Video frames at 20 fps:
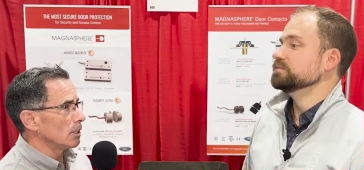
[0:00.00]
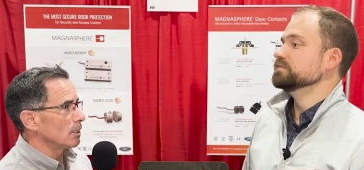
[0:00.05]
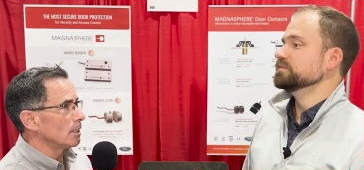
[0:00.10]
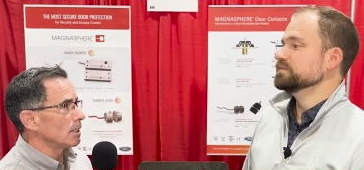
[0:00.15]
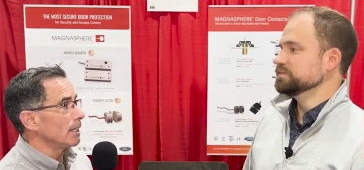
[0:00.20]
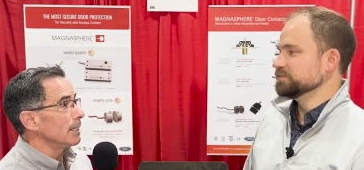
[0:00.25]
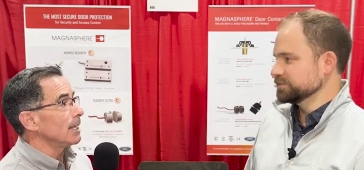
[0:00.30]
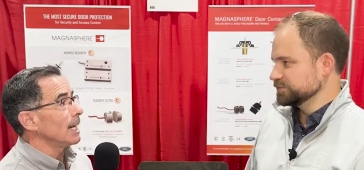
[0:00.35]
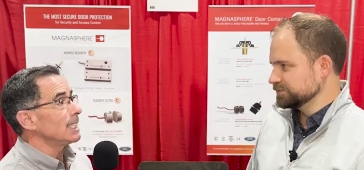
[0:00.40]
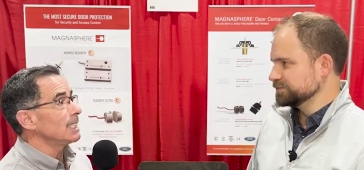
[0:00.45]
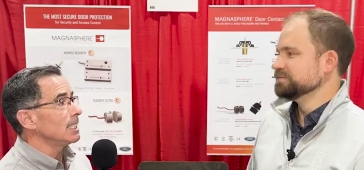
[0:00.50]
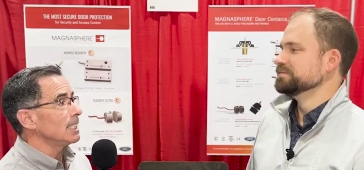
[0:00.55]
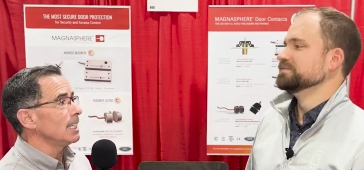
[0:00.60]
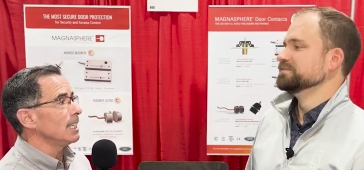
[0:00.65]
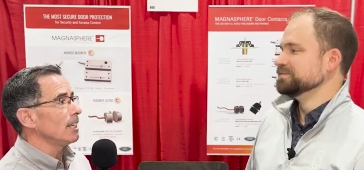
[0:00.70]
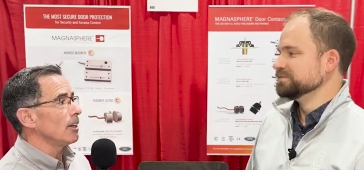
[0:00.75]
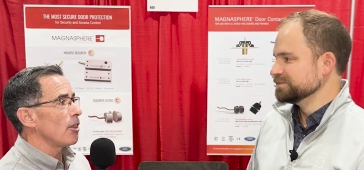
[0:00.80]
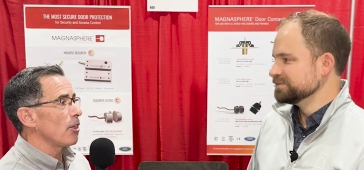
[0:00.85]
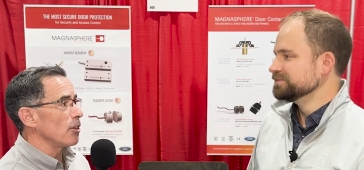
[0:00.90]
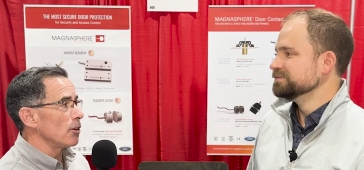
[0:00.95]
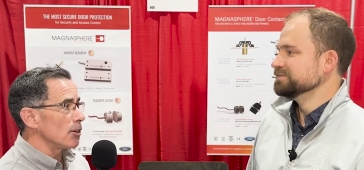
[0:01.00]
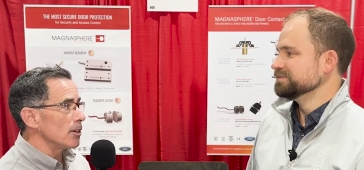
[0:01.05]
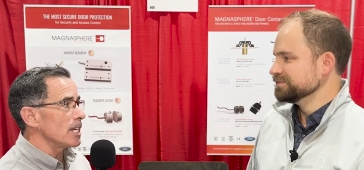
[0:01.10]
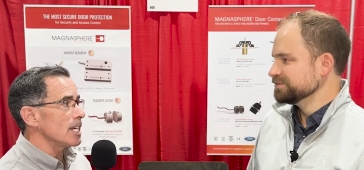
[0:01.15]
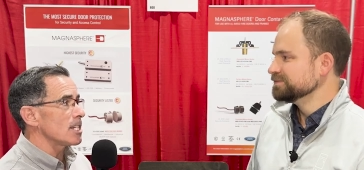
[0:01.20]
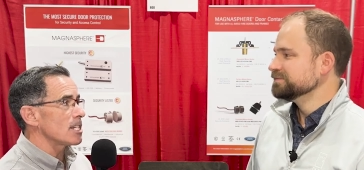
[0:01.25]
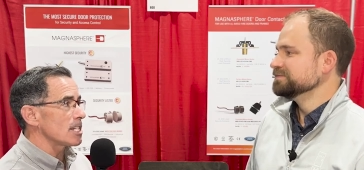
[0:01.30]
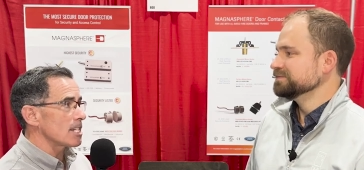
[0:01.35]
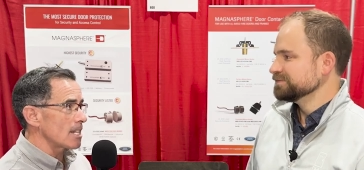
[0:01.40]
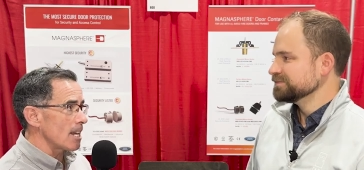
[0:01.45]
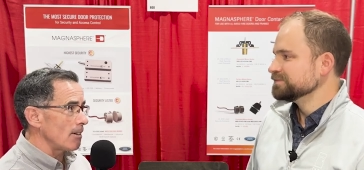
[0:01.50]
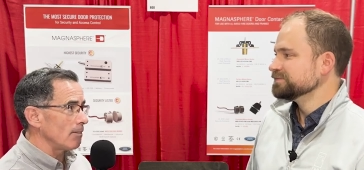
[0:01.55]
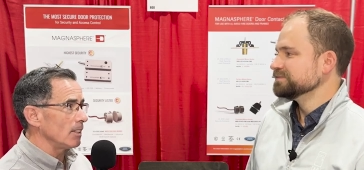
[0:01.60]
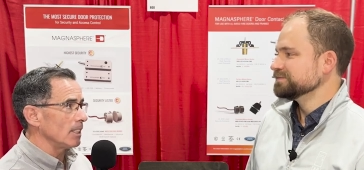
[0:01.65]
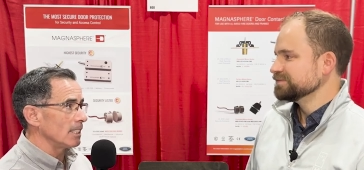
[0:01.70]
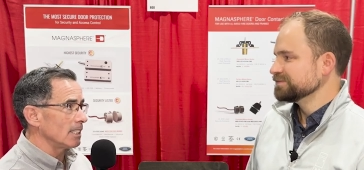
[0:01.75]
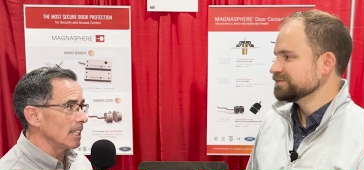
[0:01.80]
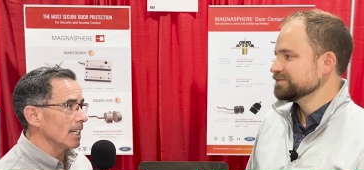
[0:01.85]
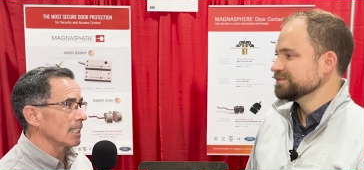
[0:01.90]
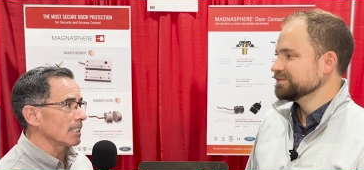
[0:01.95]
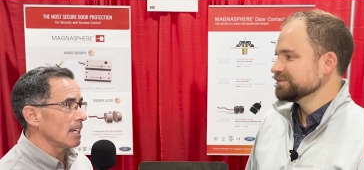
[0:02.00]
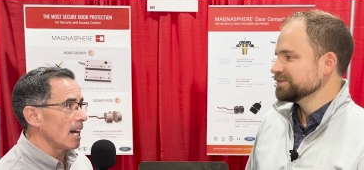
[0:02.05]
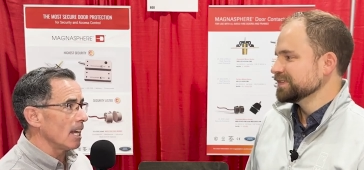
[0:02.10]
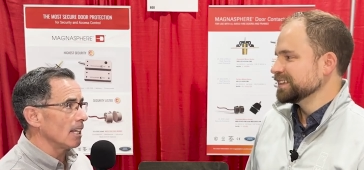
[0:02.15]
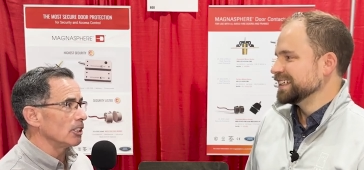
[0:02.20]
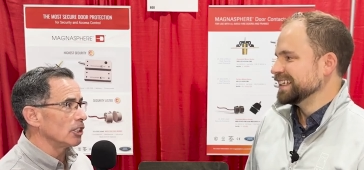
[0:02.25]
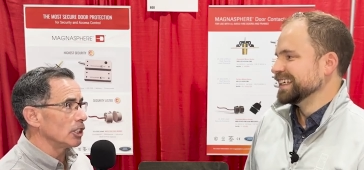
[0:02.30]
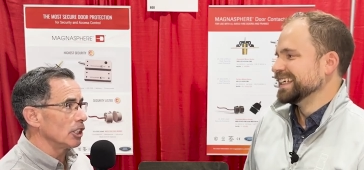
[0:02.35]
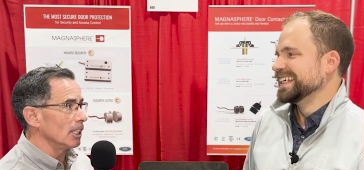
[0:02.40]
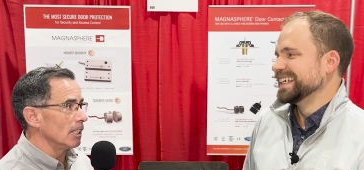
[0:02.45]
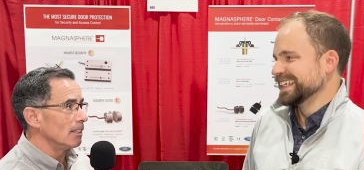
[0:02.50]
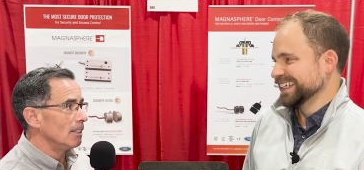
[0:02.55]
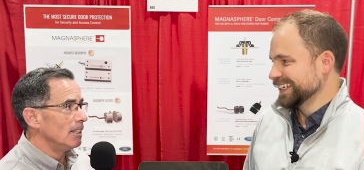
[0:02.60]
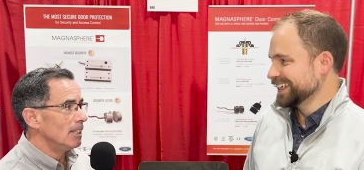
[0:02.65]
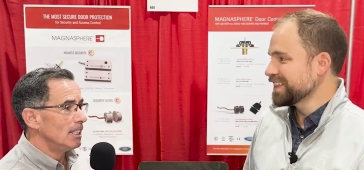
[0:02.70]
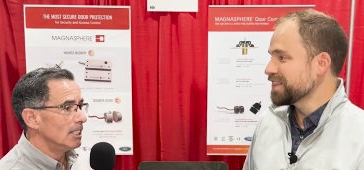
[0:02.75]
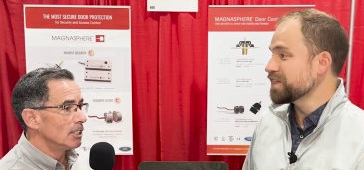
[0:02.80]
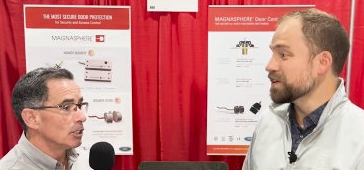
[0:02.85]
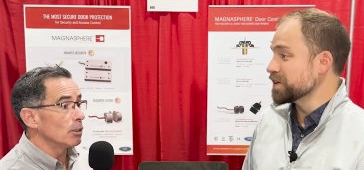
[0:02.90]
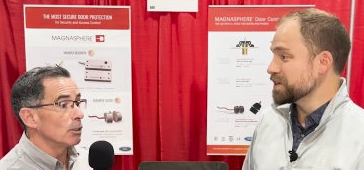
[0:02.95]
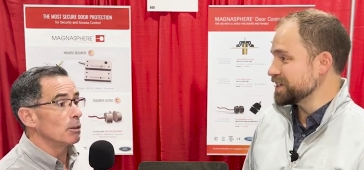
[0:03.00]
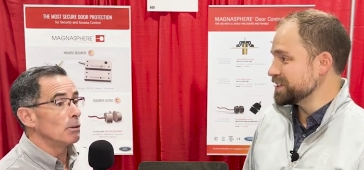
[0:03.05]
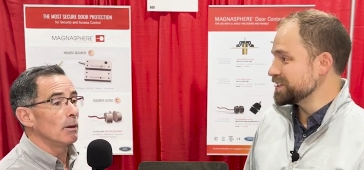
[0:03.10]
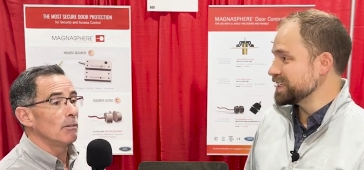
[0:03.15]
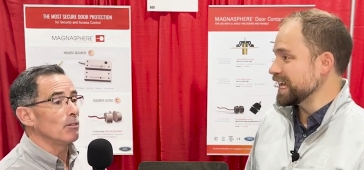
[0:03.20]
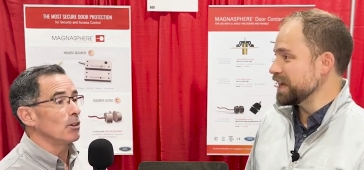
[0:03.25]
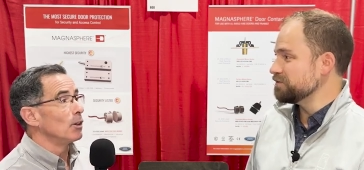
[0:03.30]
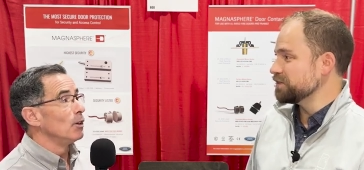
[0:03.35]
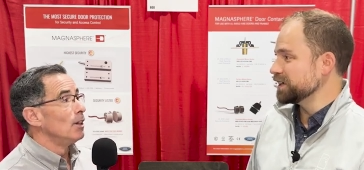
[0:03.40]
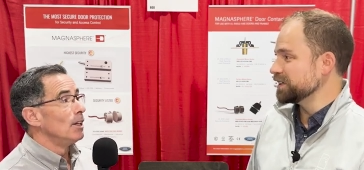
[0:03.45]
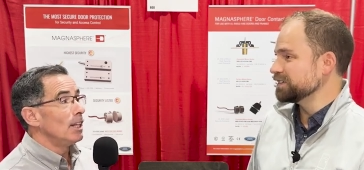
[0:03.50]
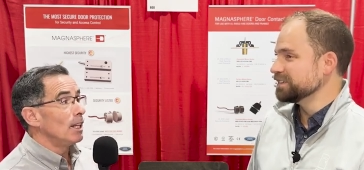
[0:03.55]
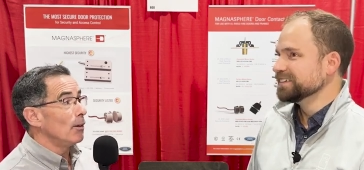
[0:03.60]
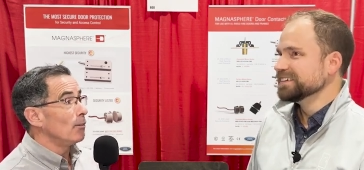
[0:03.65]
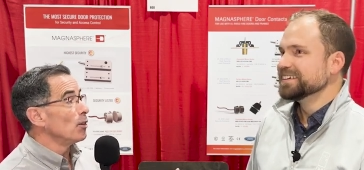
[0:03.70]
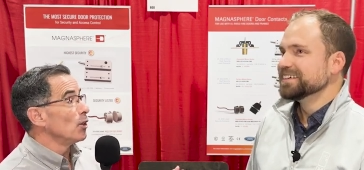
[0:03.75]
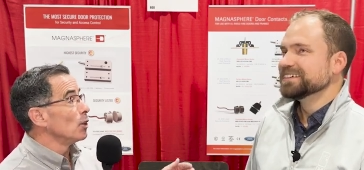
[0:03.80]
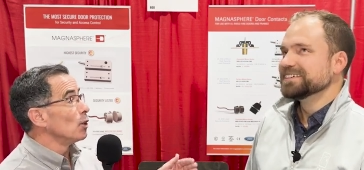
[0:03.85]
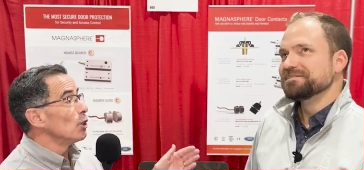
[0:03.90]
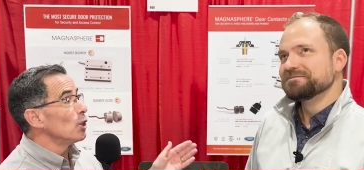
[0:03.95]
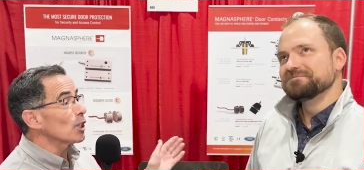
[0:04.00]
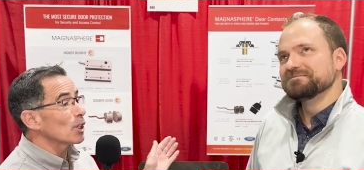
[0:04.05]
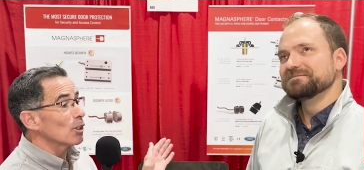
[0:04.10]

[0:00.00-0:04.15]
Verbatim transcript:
Speaker 1: is a 1937 mm. technology. 37. So if you if you look